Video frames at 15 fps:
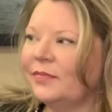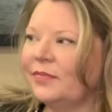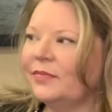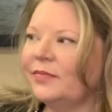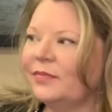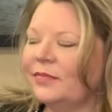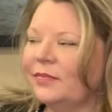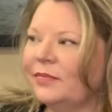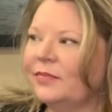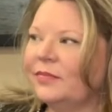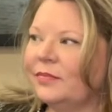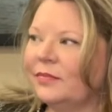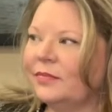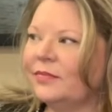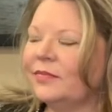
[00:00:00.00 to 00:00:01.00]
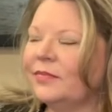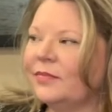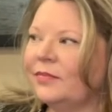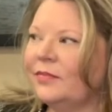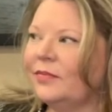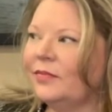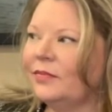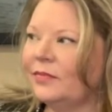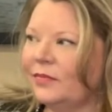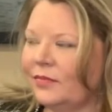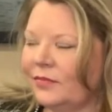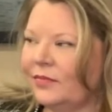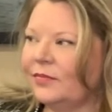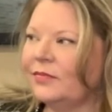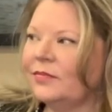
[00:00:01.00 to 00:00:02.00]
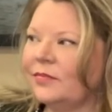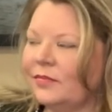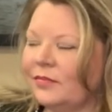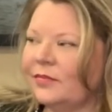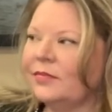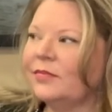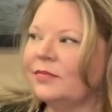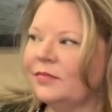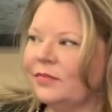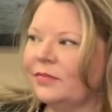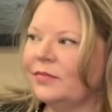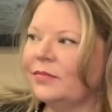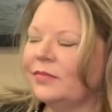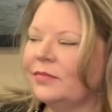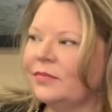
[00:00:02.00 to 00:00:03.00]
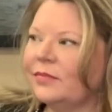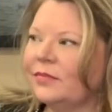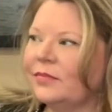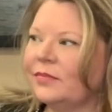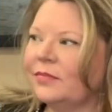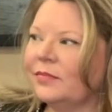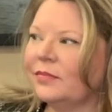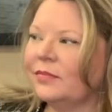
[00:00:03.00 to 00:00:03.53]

(silent)